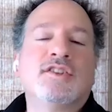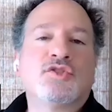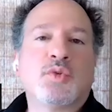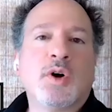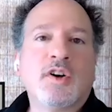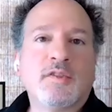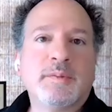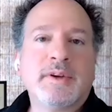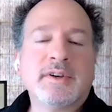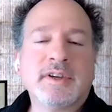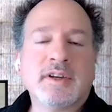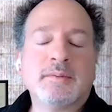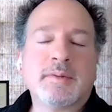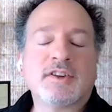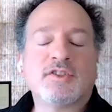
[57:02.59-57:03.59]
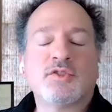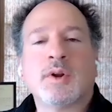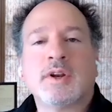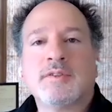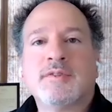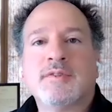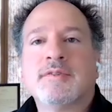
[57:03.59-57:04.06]
12 billion by
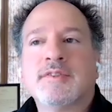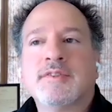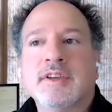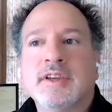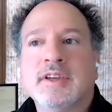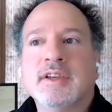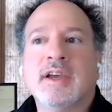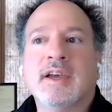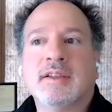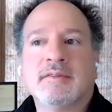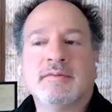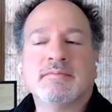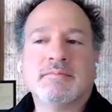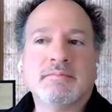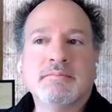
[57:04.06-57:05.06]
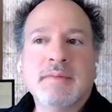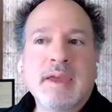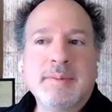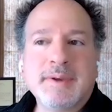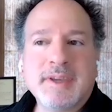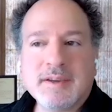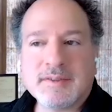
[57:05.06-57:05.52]
2050 and
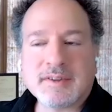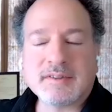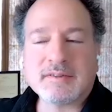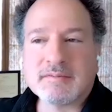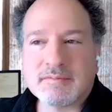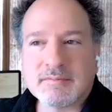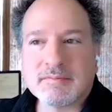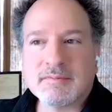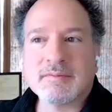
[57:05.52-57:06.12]
maybe even